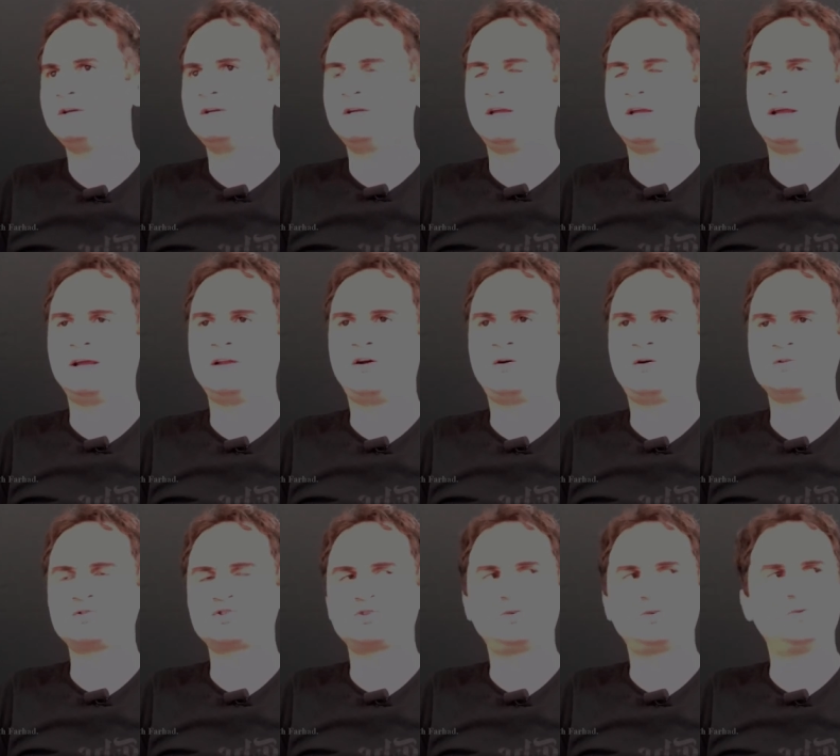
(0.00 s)
And
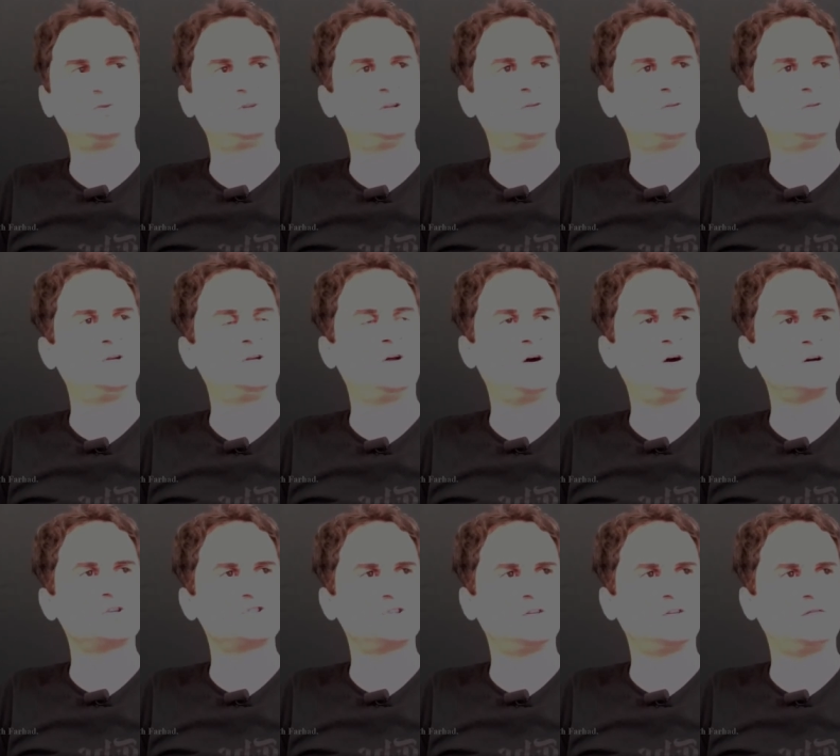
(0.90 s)
also the
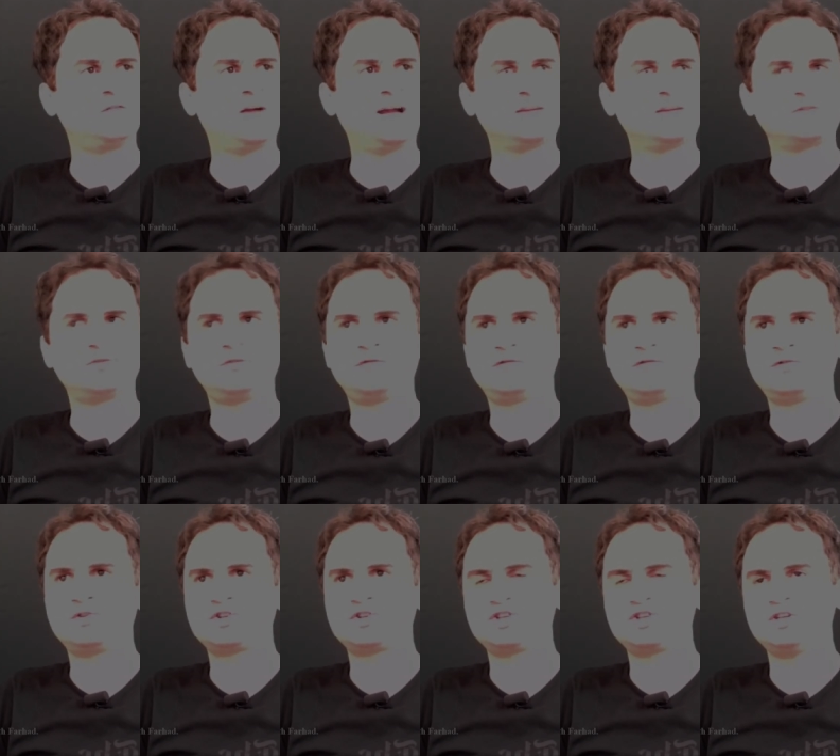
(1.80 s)
reduction factor for
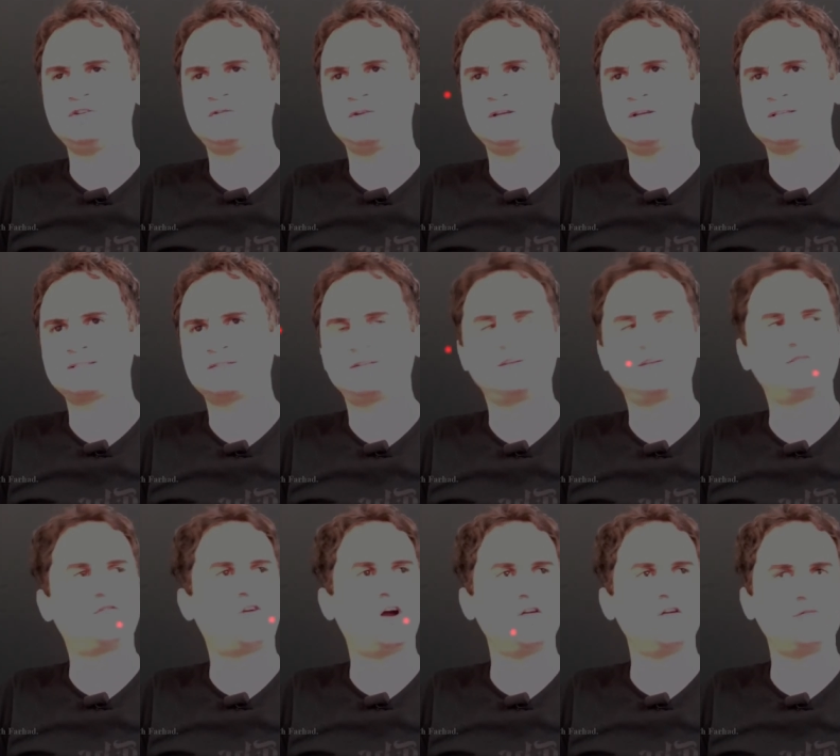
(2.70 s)
shear is
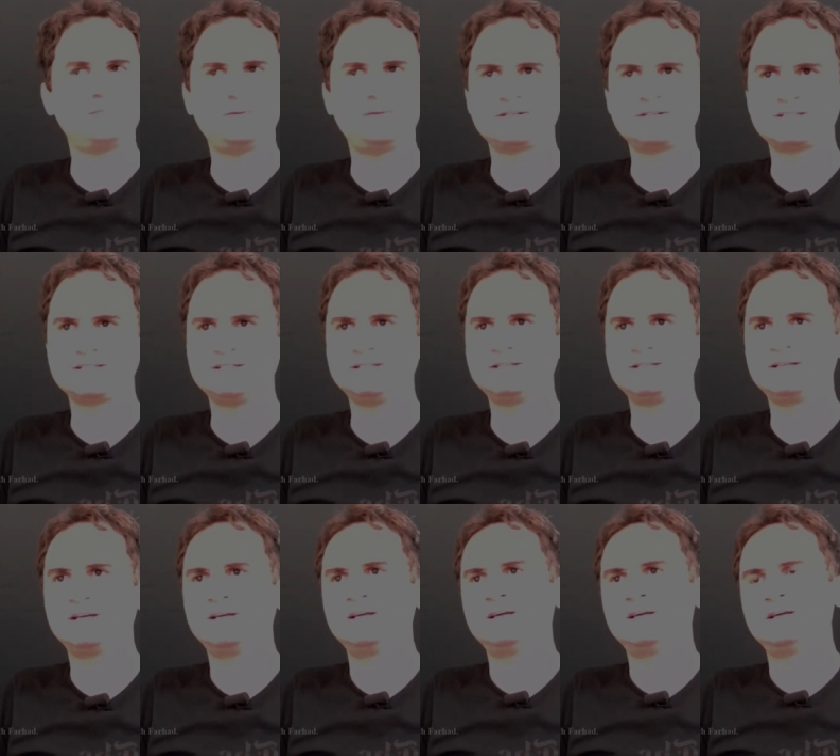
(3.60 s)
75%.
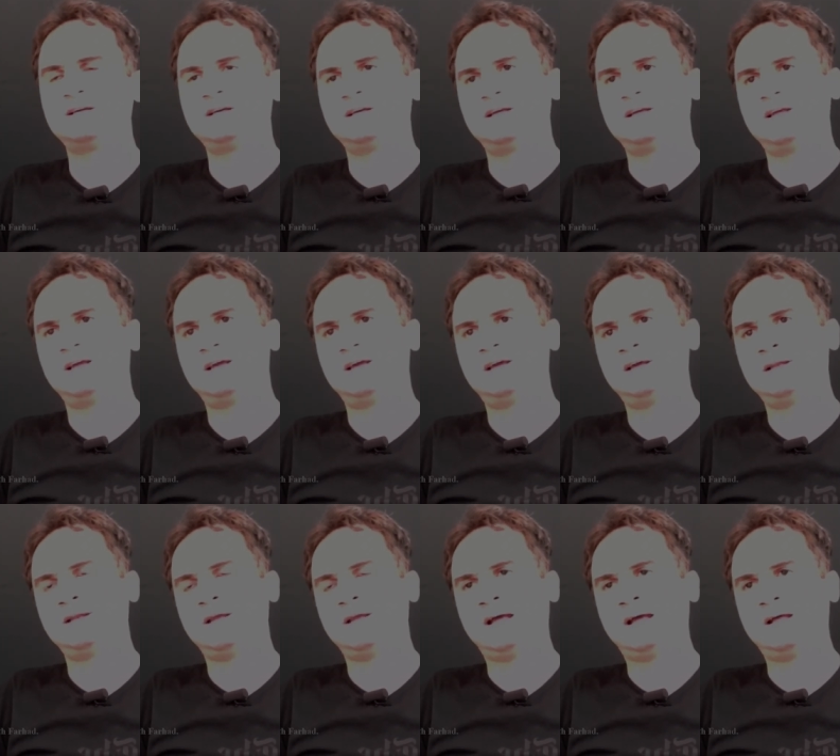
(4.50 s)
And
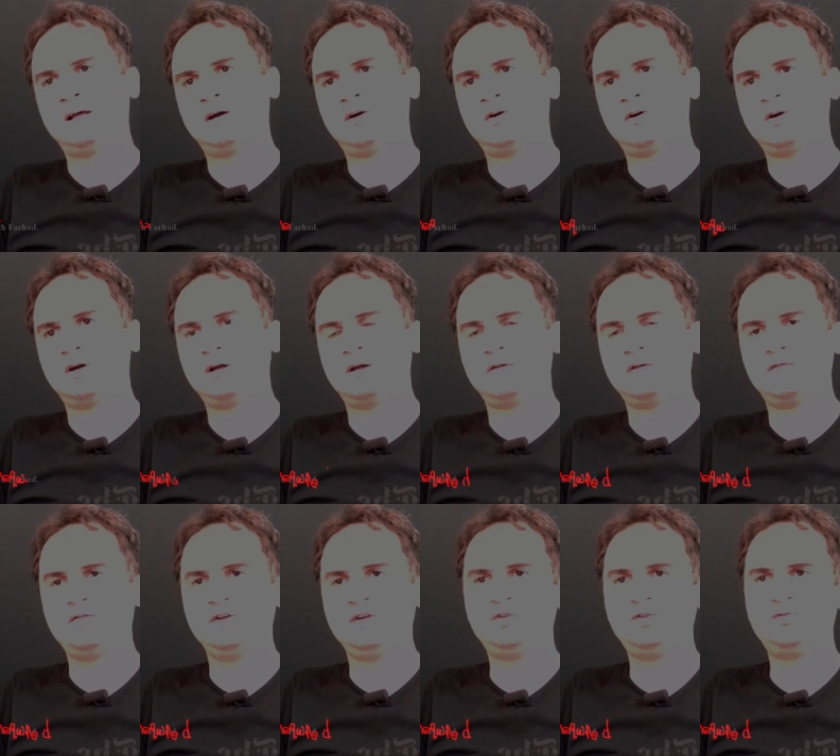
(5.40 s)

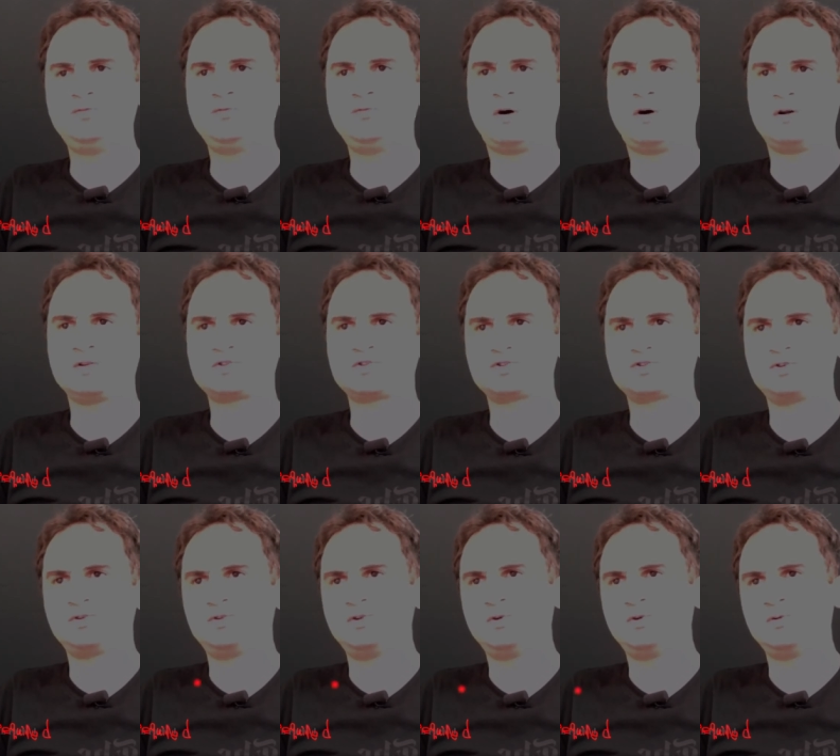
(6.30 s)
we do also
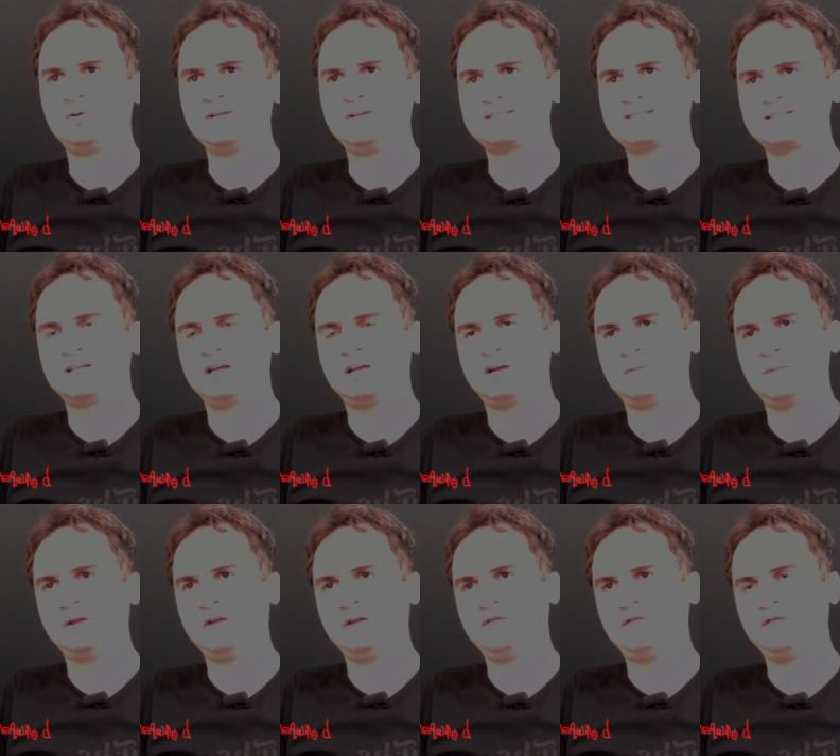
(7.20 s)
know this term,
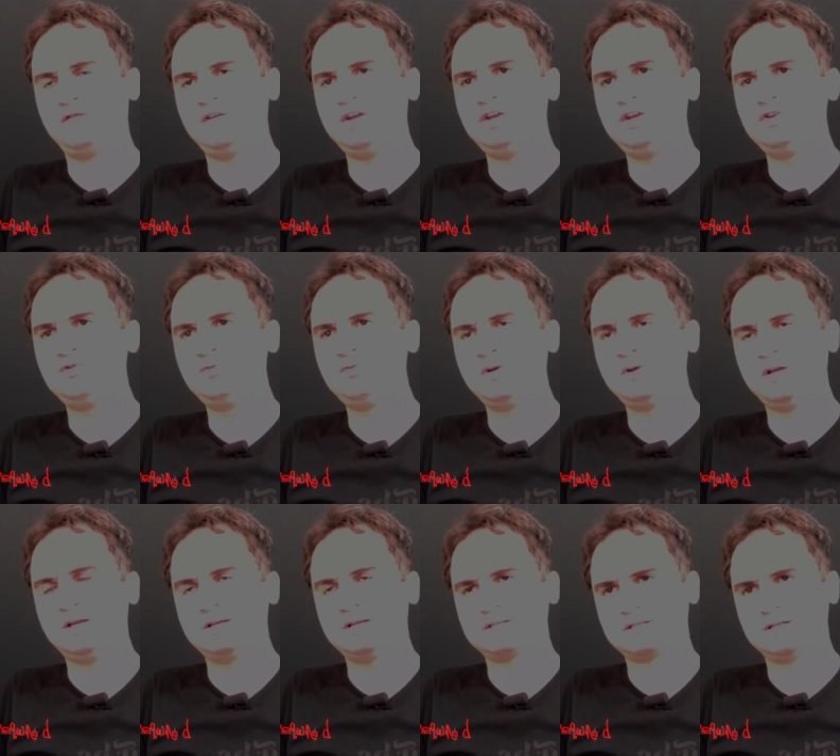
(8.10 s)
if VU
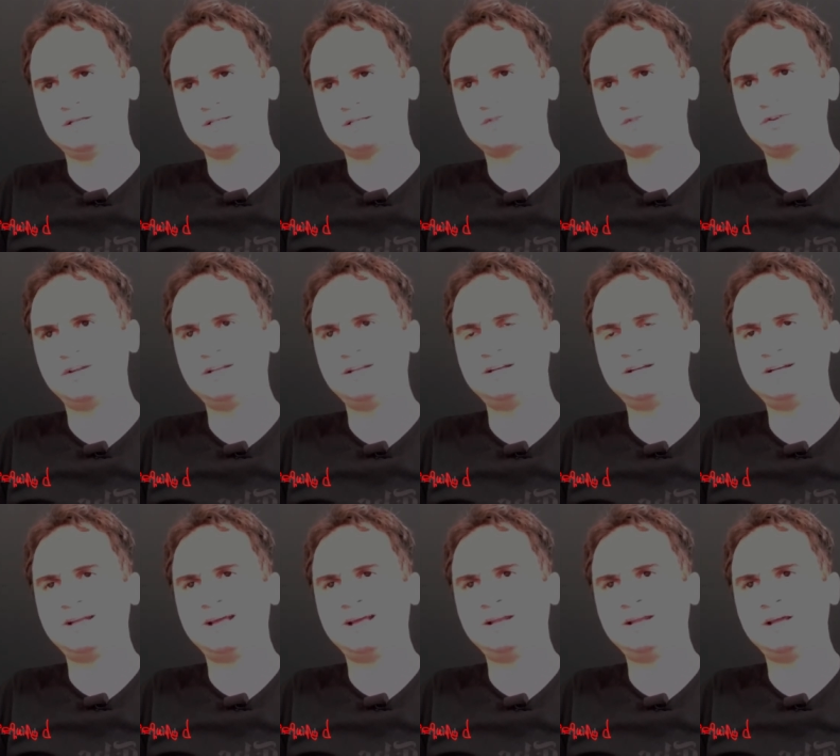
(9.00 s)
is greater
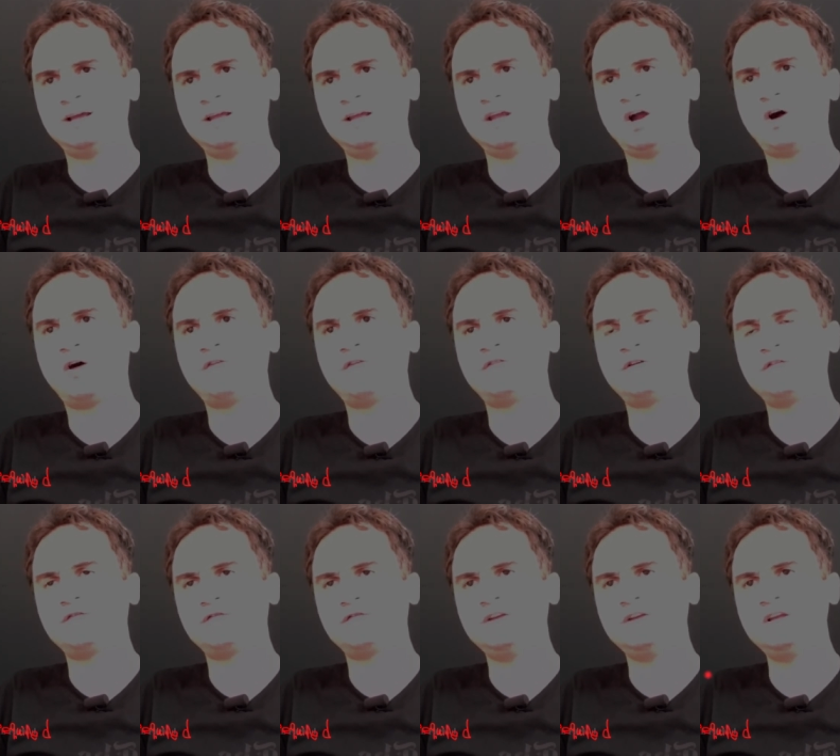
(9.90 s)
than a half of
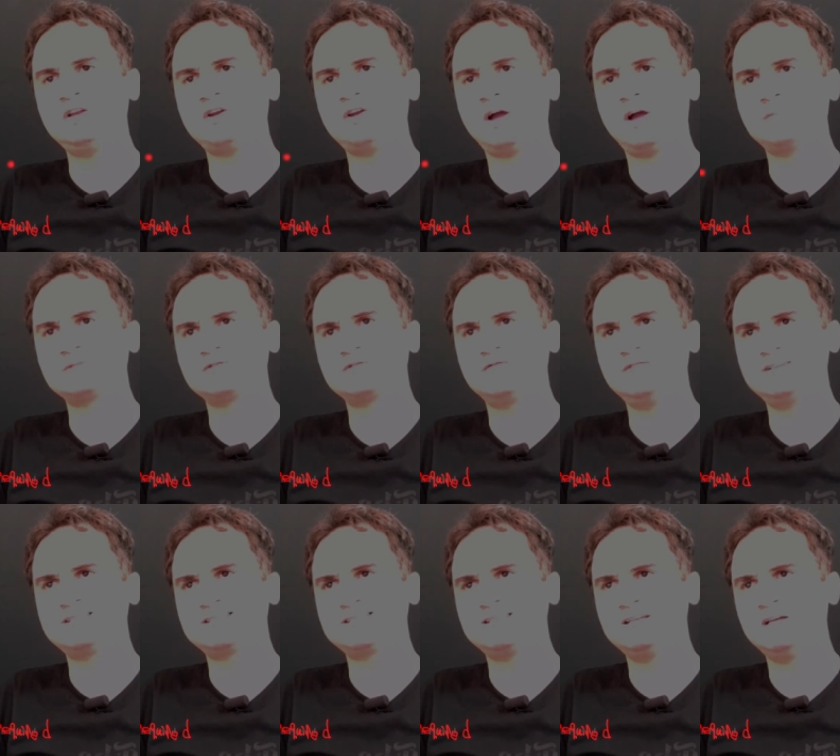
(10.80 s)
V times
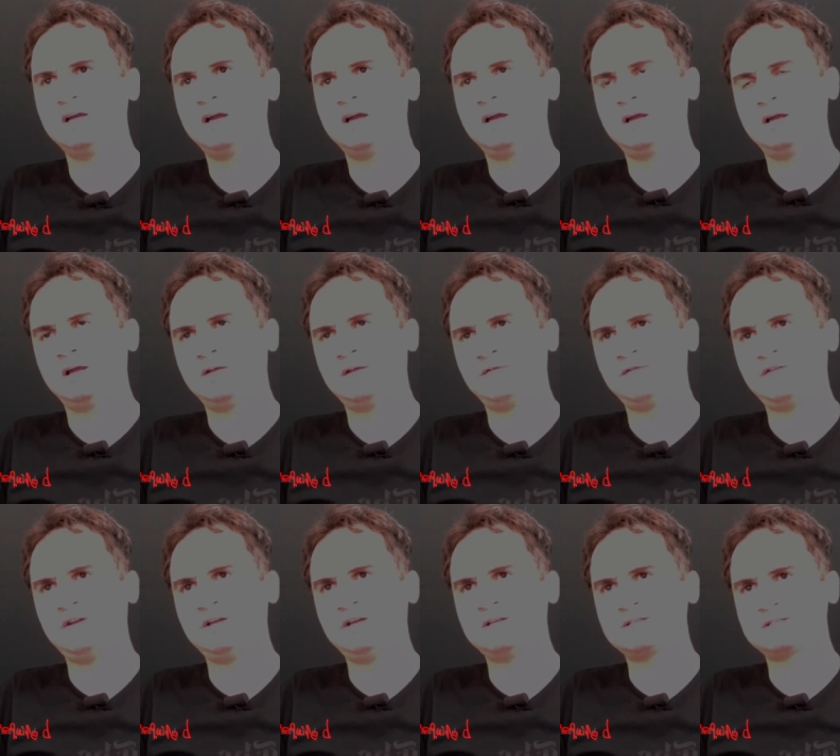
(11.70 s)
VC, V
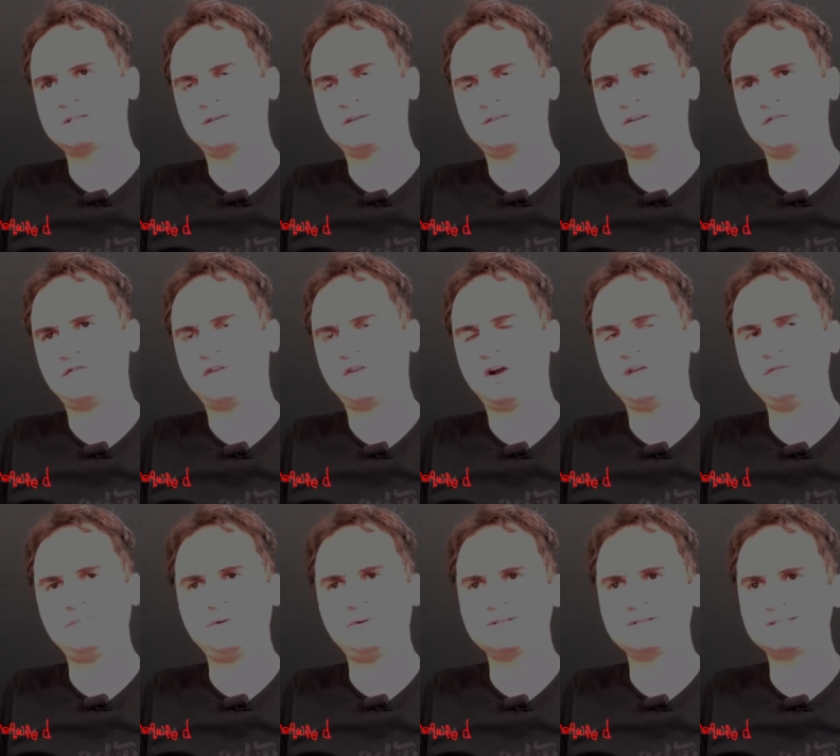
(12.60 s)
is
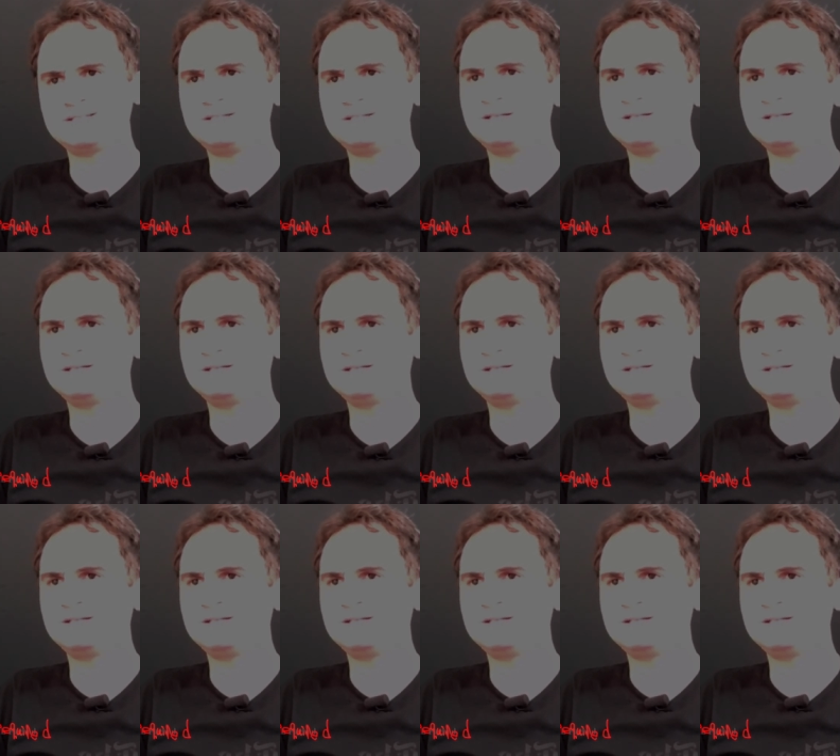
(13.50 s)
75%,